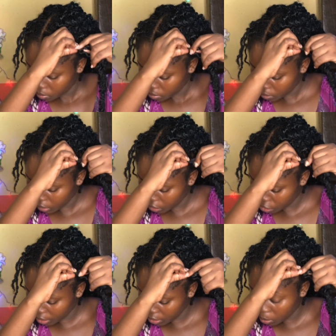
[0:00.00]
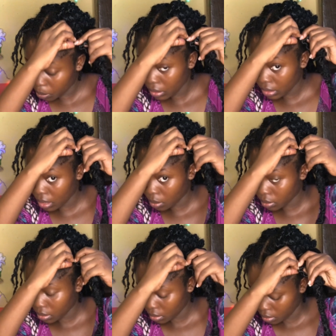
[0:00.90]
Then try to pull it out.
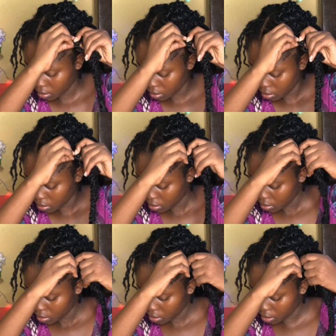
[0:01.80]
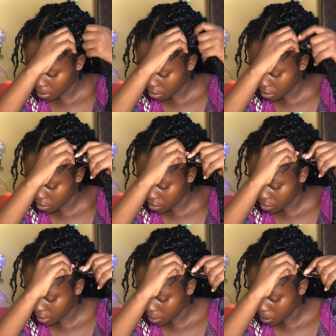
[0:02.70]
So I'm just going to
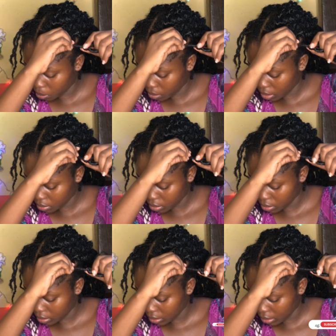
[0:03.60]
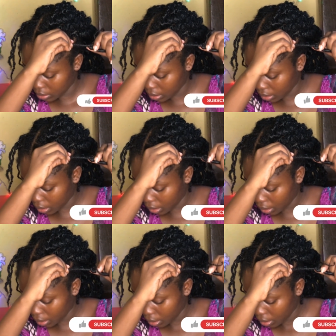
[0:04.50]
try to pull out the synthetic hair
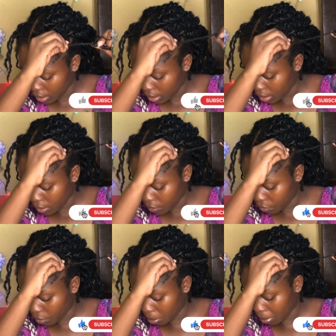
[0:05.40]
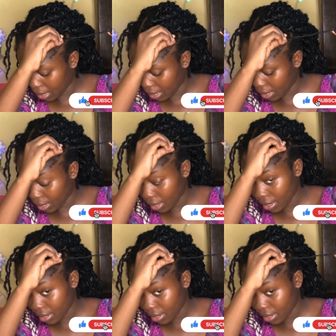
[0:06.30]
from my hair.